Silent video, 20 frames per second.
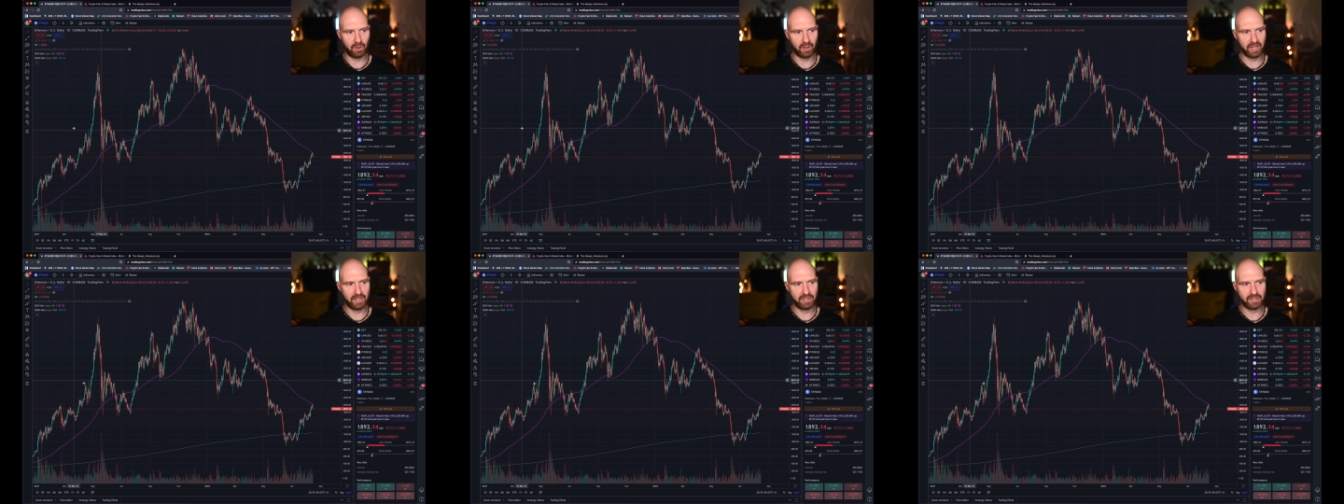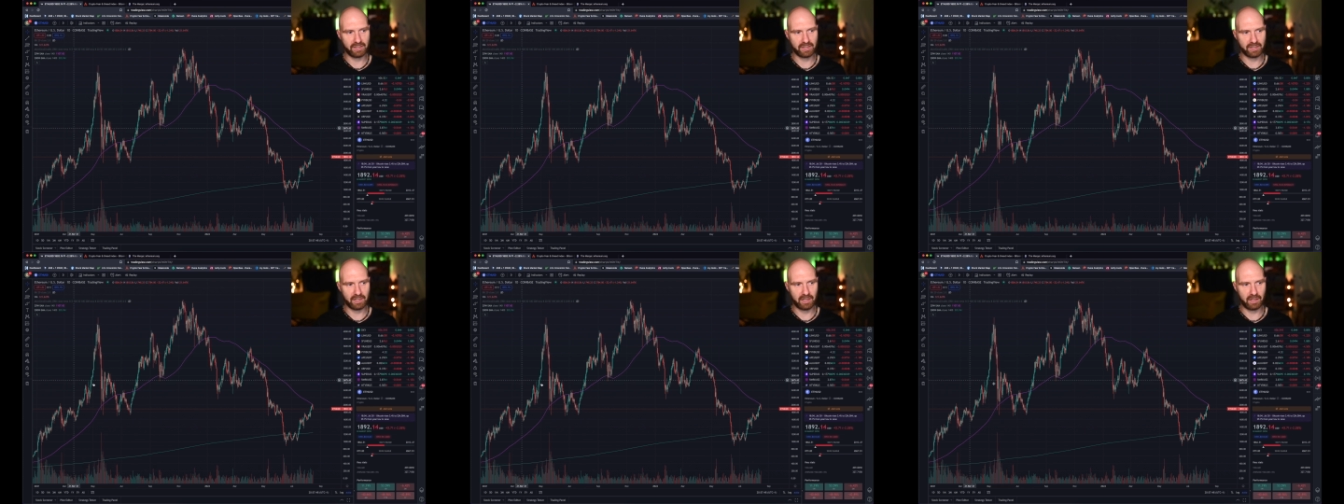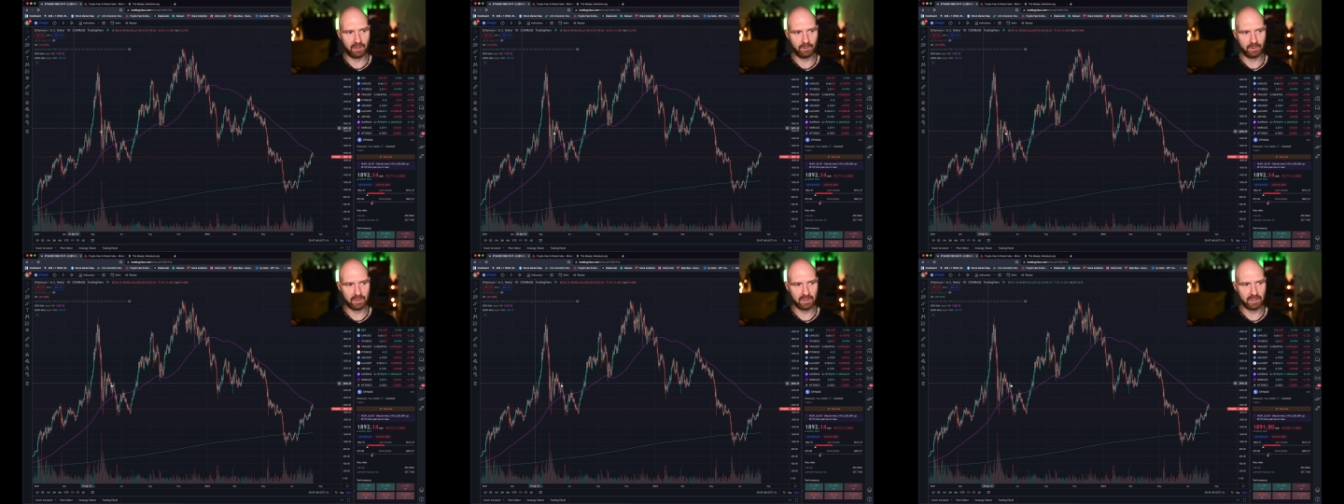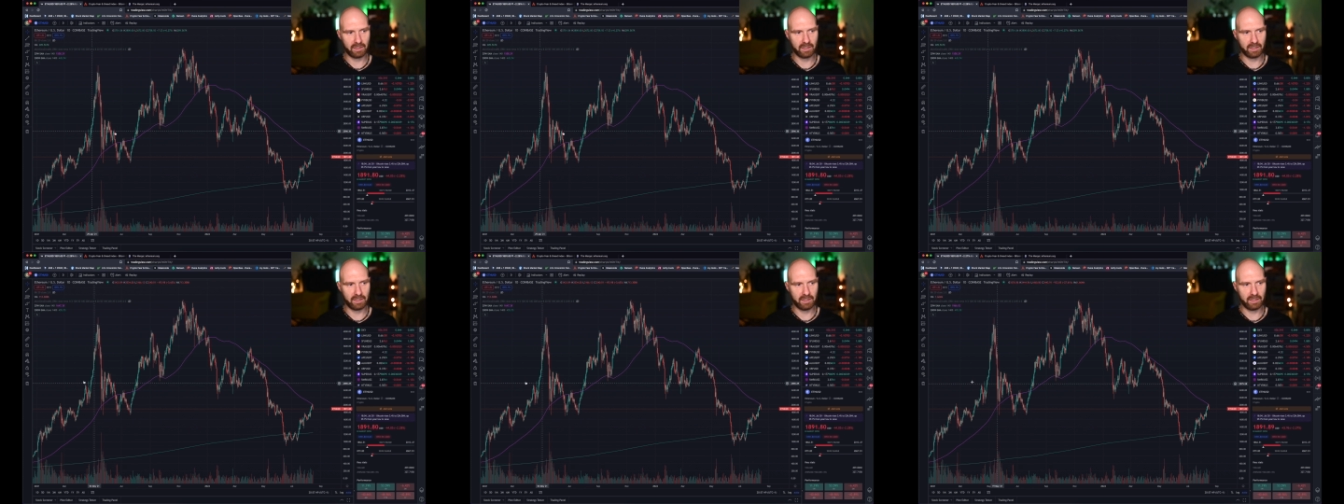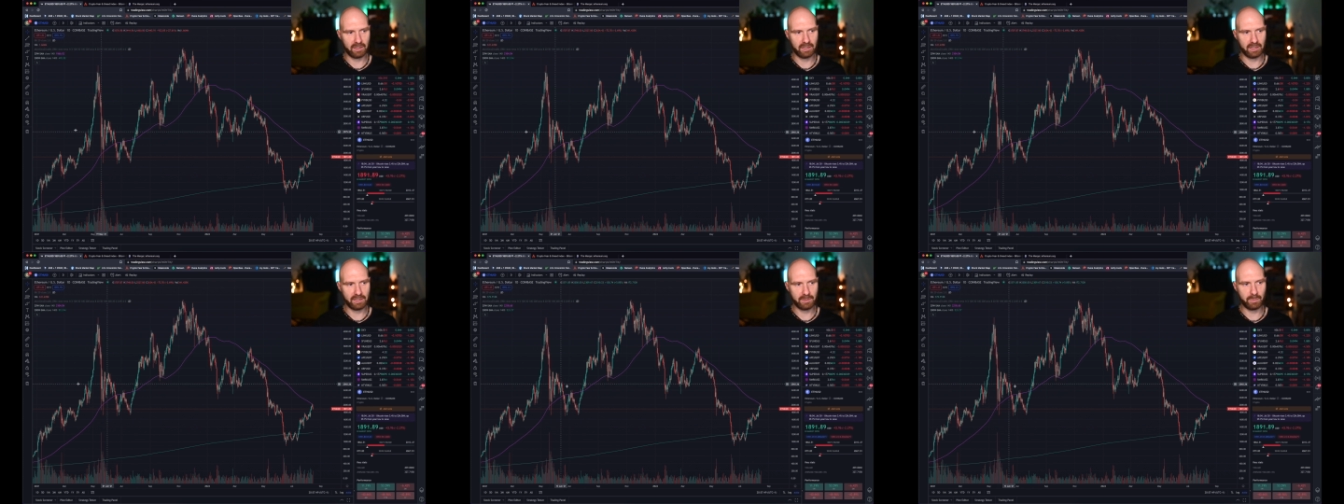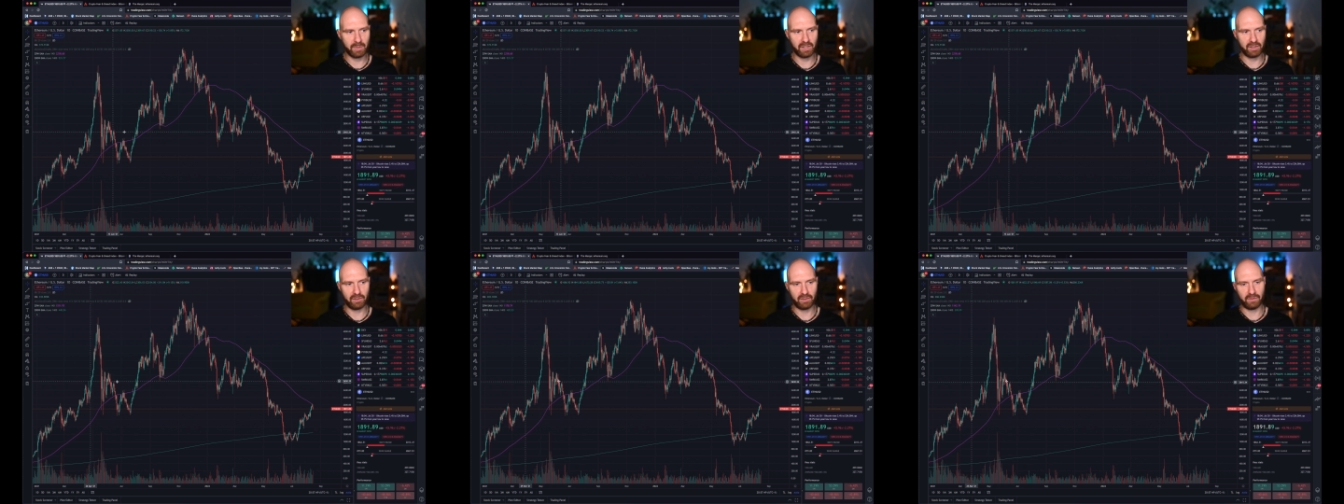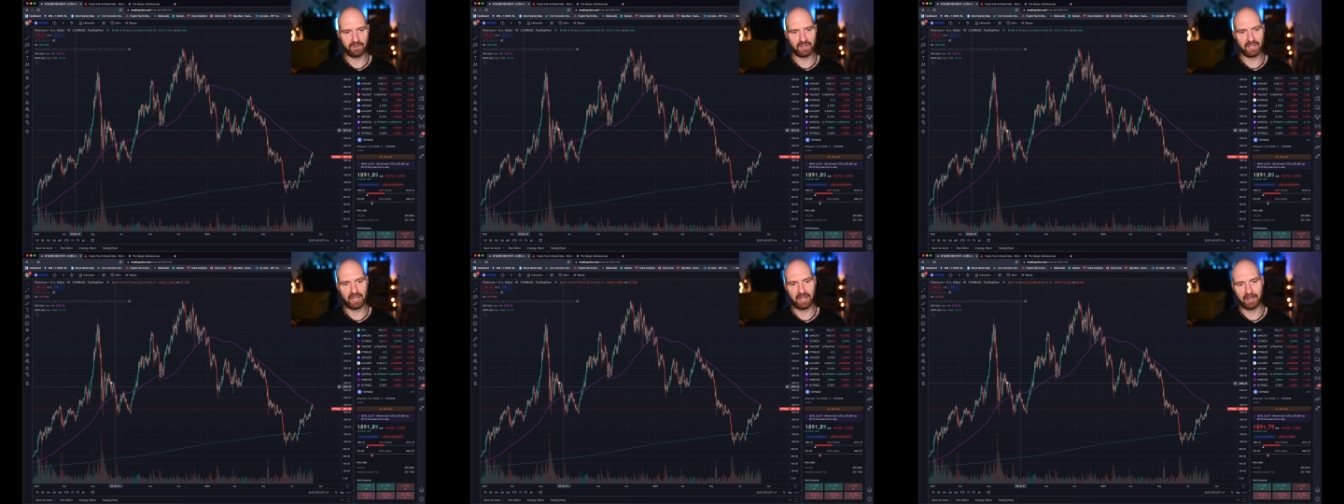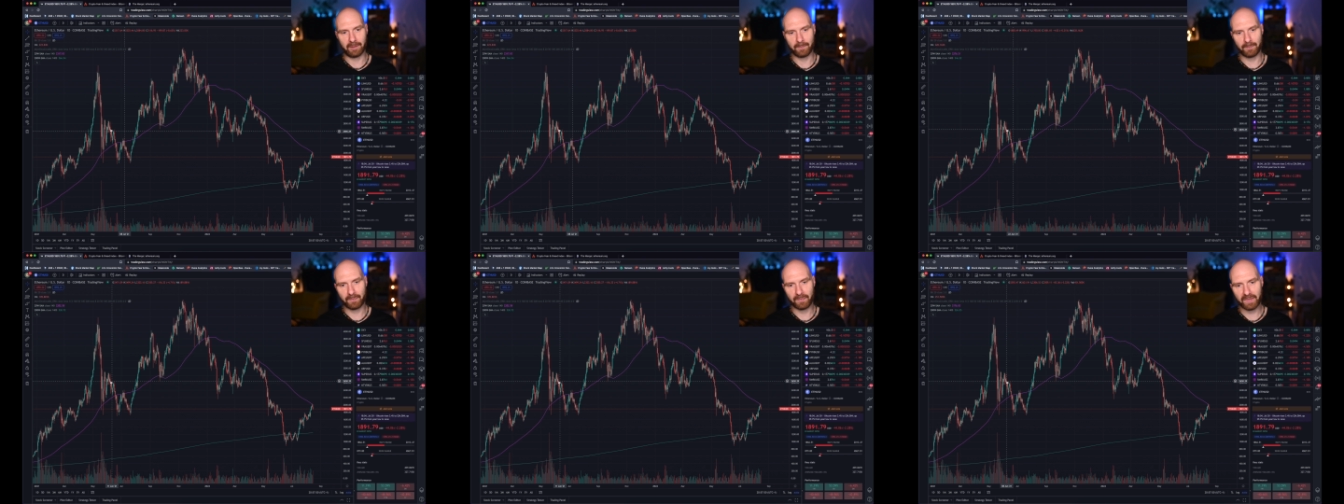occasions around this period of time